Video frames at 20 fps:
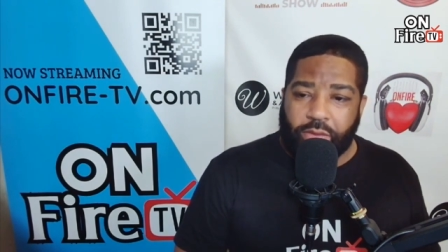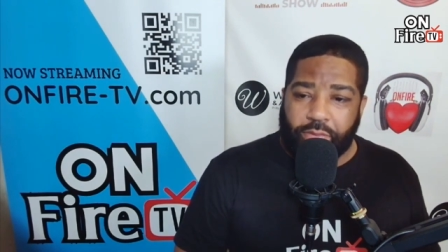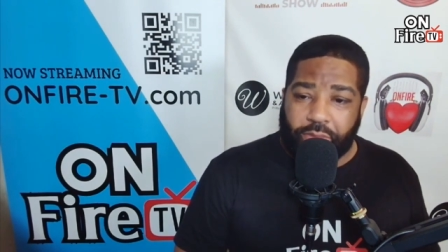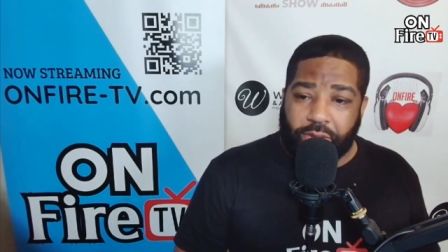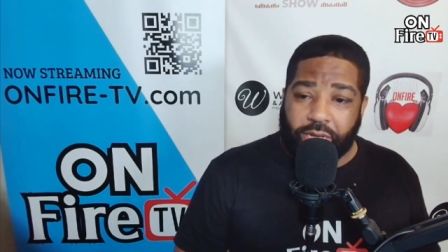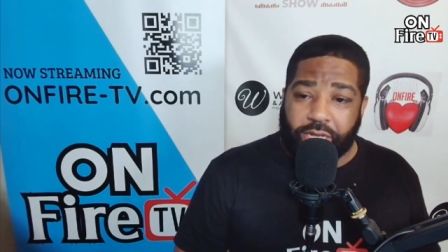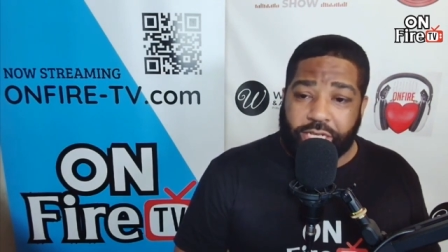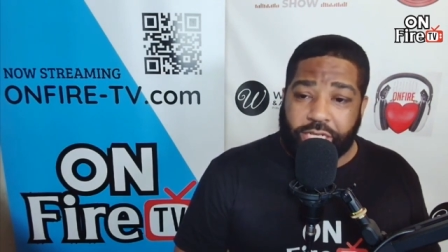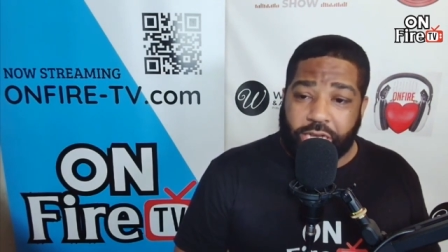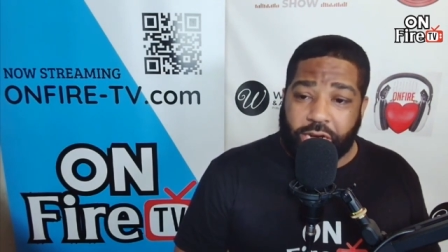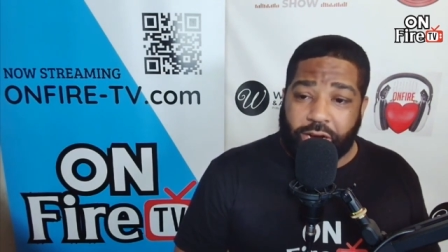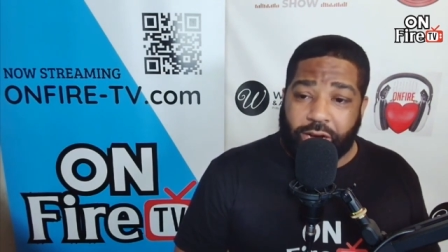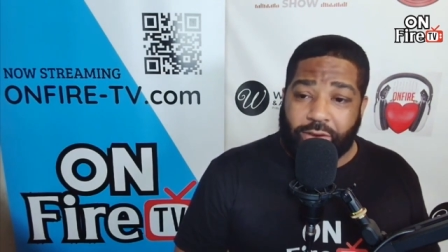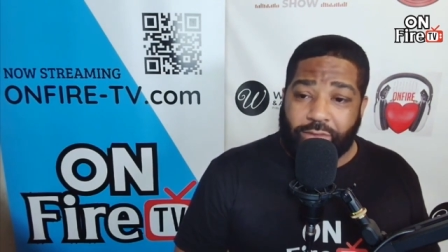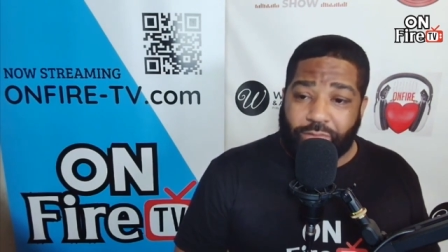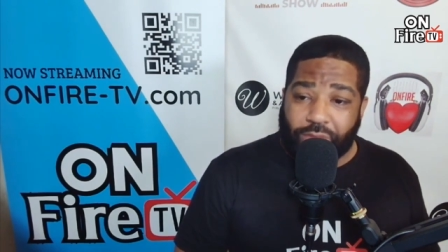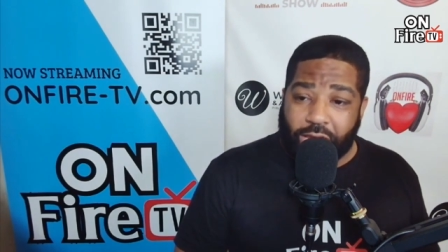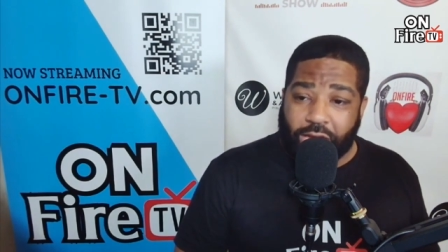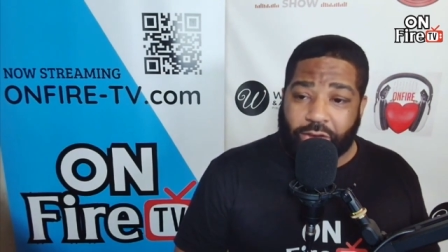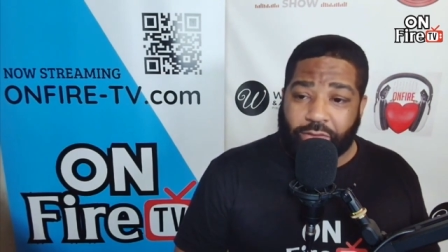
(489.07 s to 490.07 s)
military
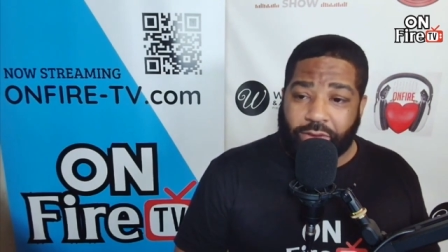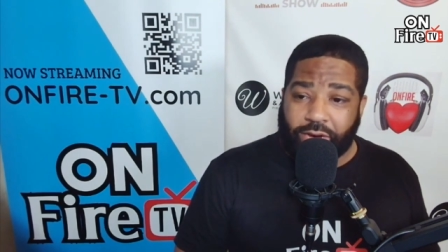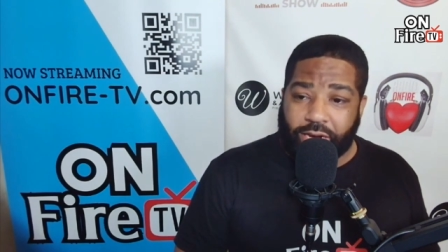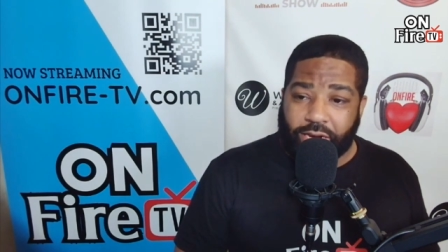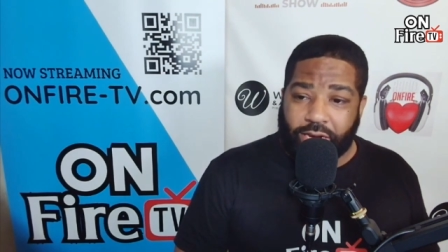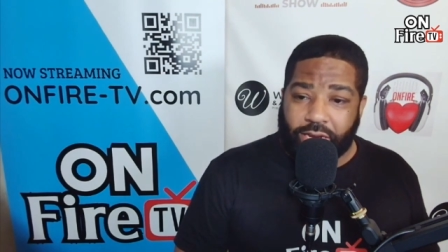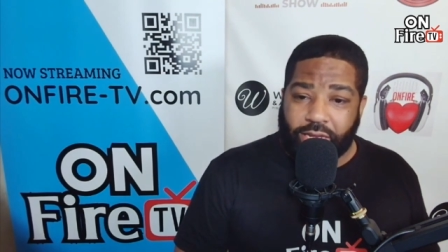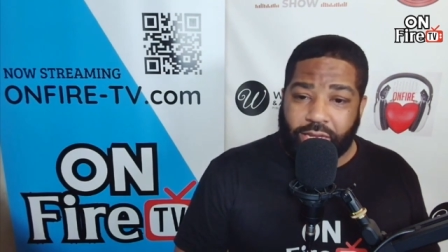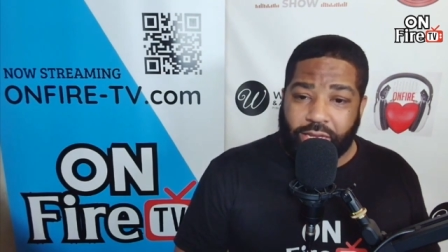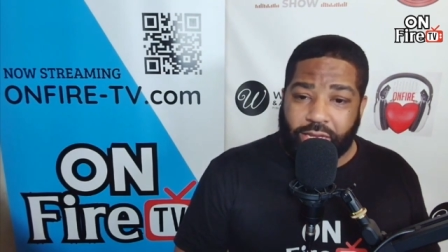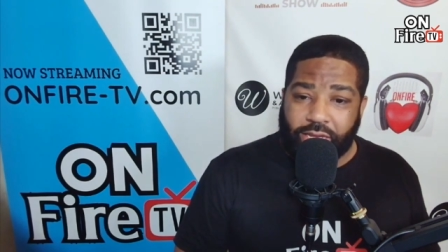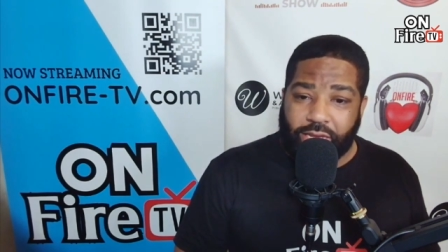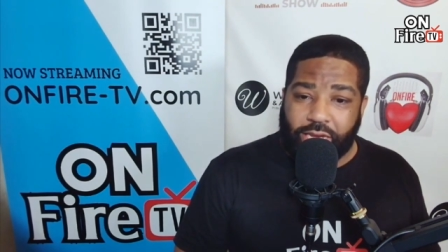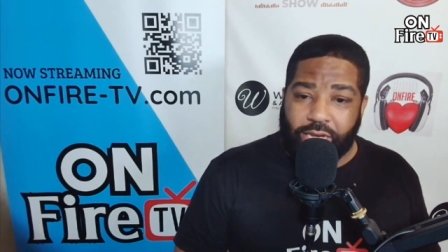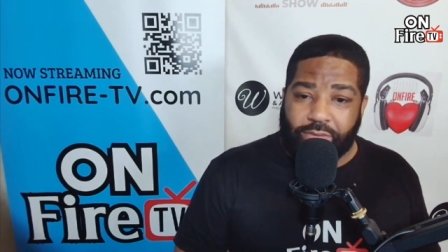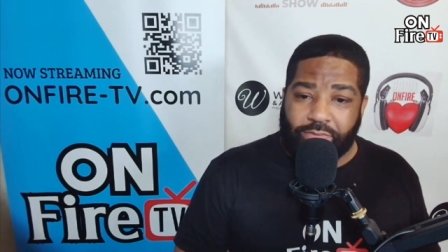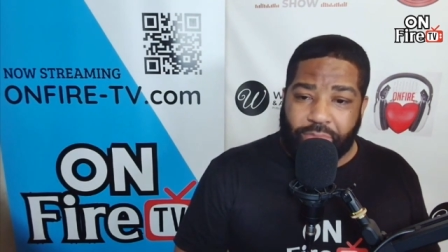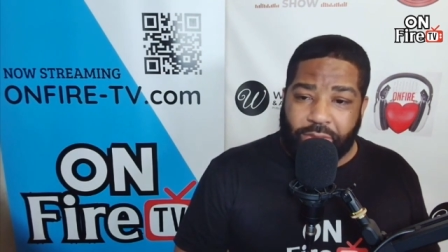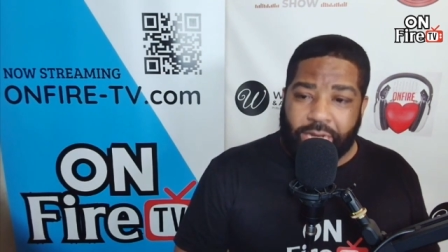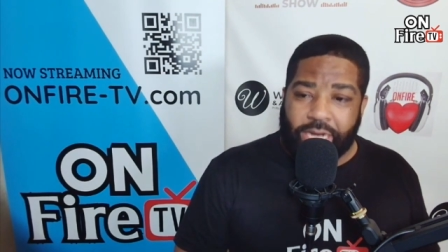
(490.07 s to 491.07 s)
veteran,
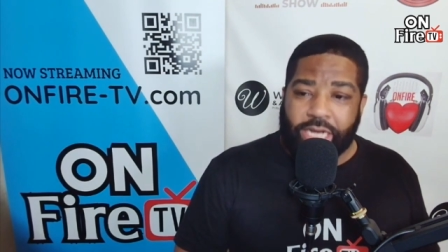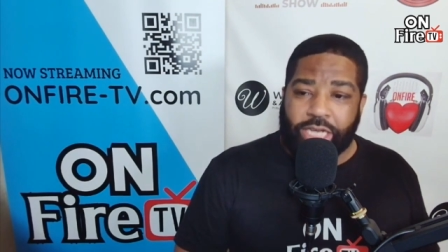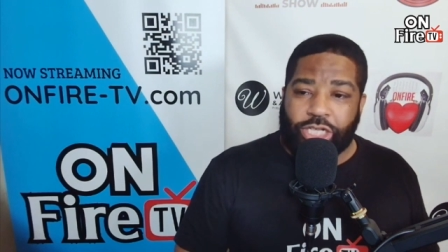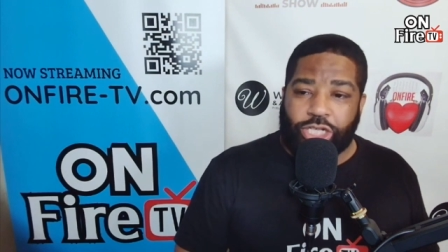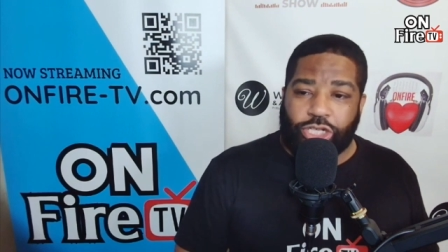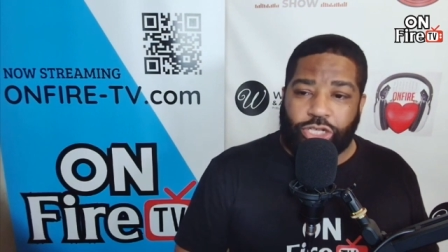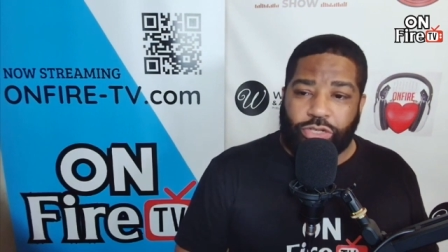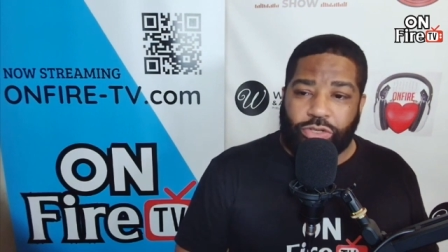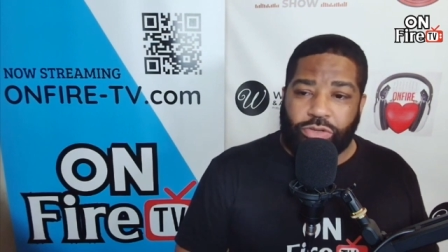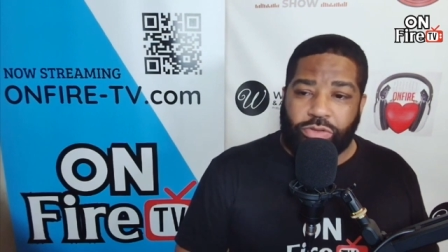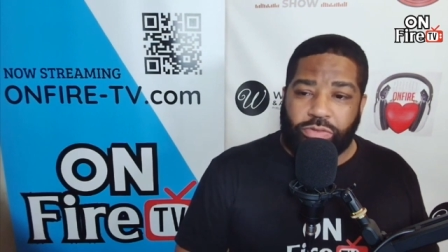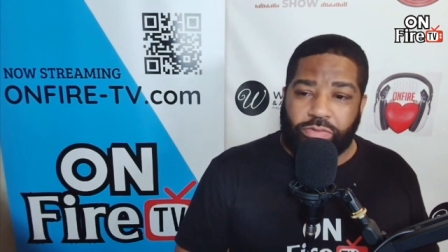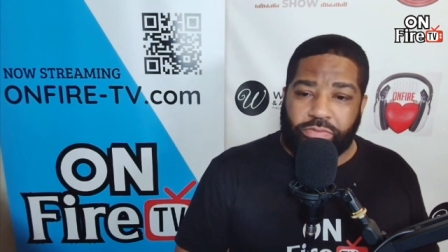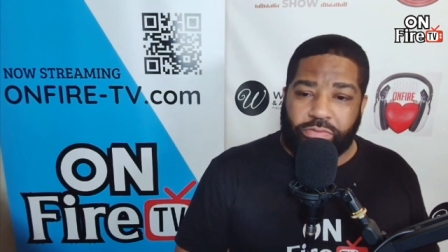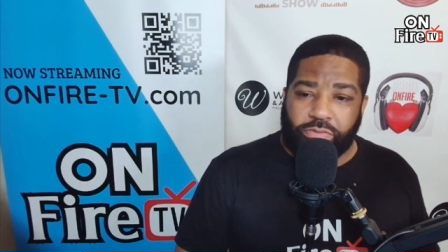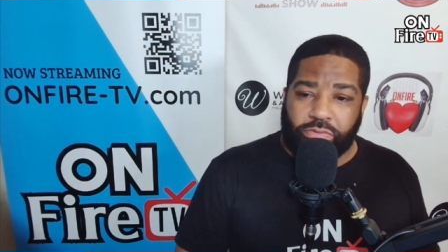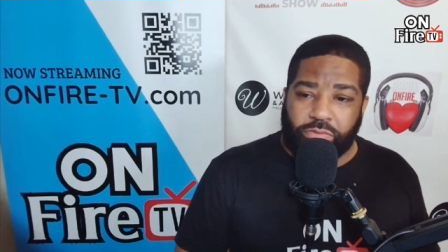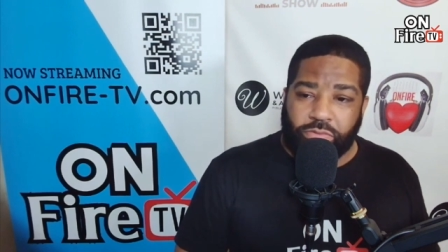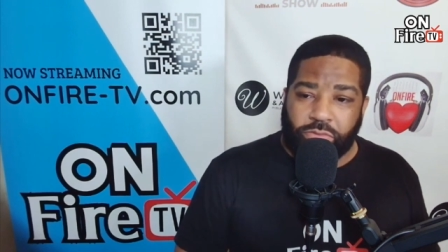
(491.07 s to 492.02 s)
admitted to